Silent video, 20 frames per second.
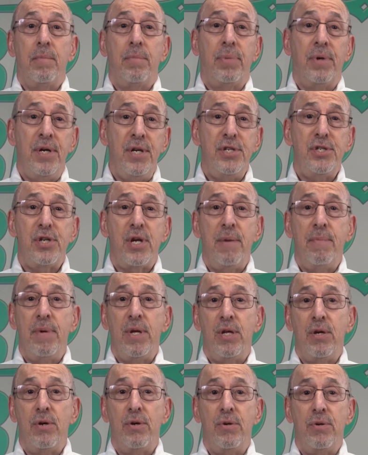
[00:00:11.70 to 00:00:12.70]
Bleach can be
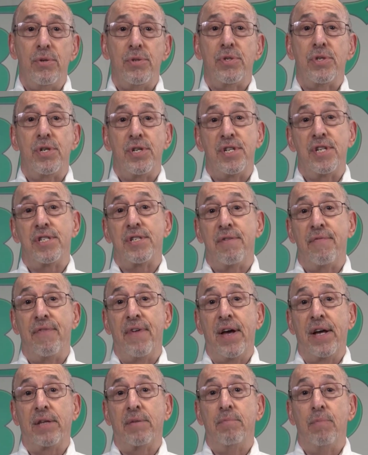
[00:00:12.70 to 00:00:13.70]
used to
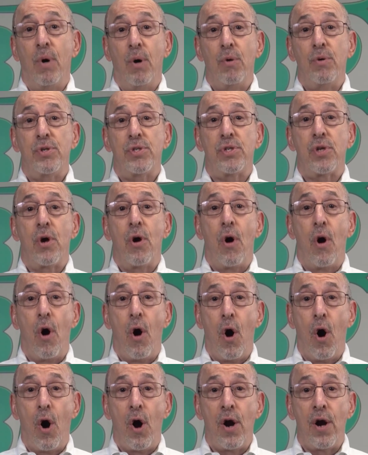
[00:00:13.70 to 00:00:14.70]
disinfect most
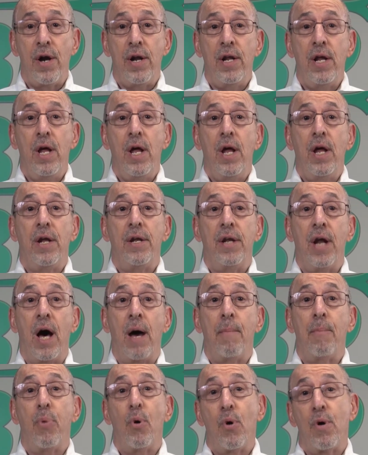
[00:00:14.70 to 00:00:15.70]
hard,
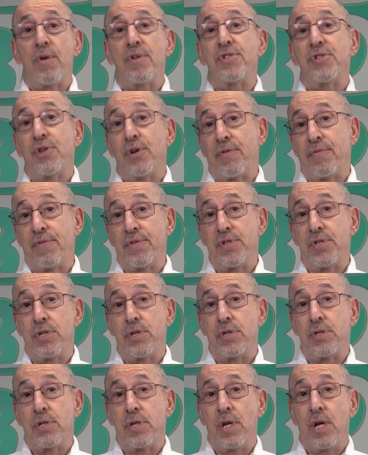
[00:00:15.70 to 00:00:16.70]
non-porous
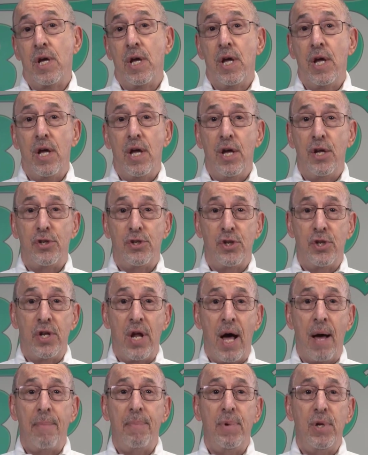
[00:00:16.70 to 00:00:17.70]
surfaces. It should
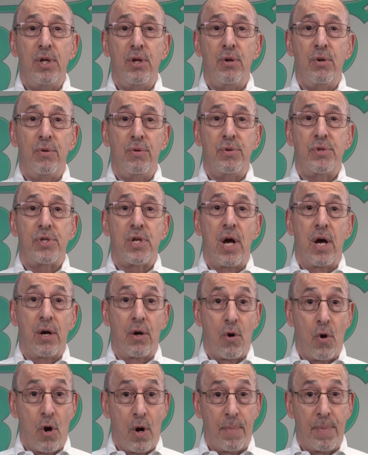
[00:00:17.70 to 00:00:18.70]
not be used on
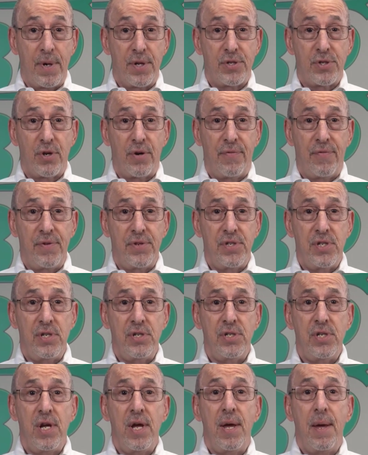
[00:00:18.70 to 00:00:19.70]
carpeted
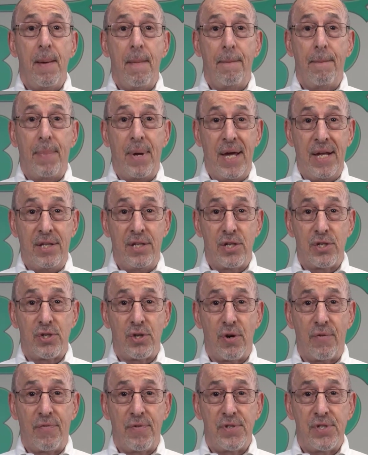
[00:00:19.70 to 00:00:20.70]
surfaces, painted
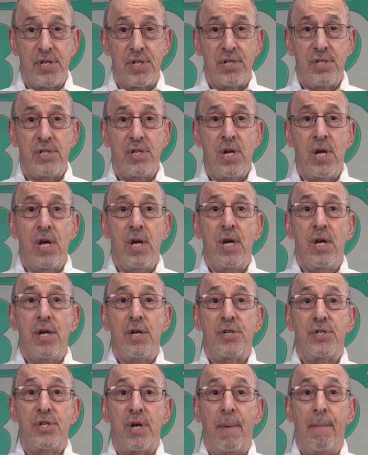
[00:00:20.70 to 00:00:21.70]
surfaces,
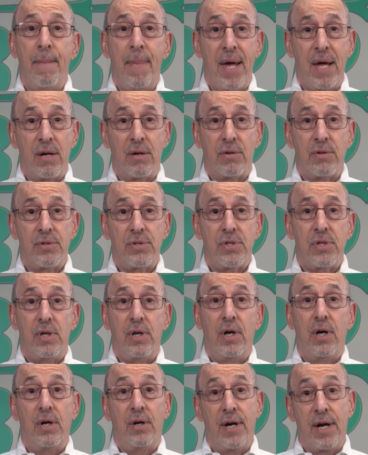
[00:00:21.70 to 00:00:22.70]
some metals,
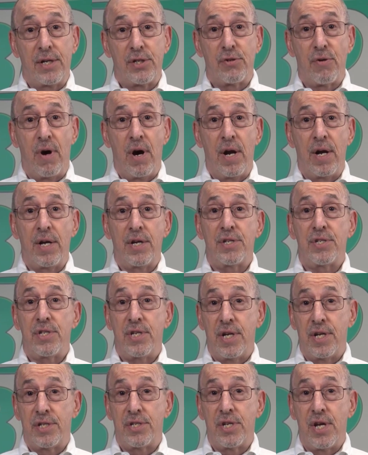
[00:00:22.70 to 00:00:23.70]
electronics,
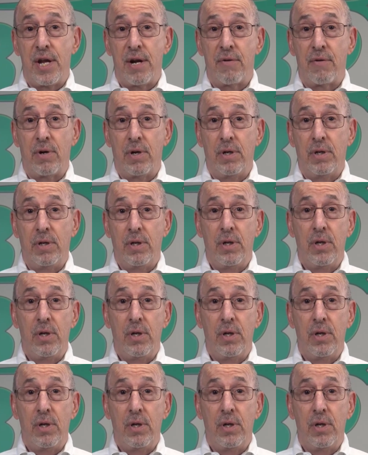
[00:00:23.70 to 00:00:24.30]
etc.